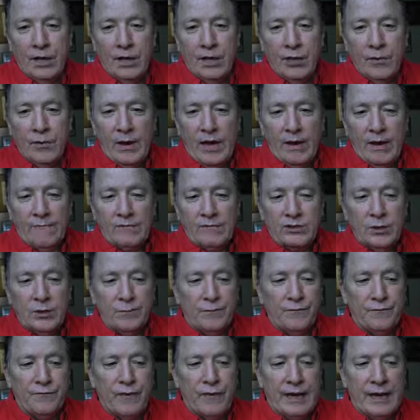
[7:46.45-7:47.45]
You have a
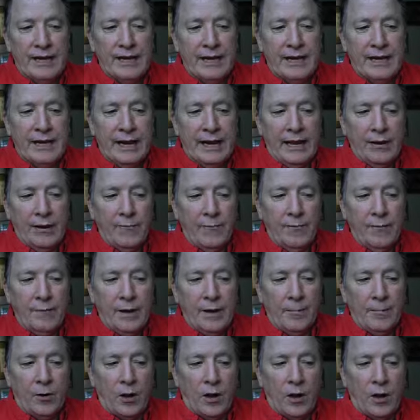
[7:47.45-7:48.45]
super fine day, and
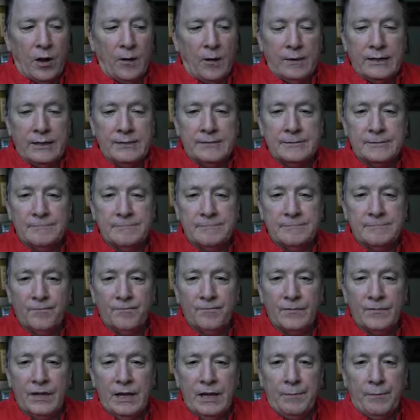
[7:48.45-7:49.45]
remember always,
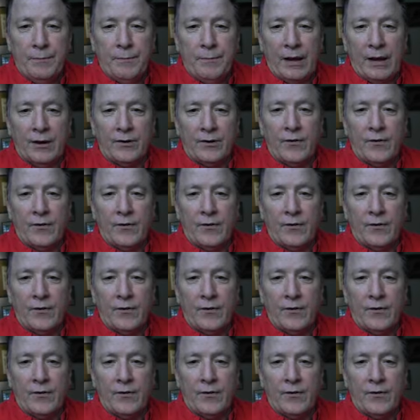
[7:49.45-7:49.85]
keep your powder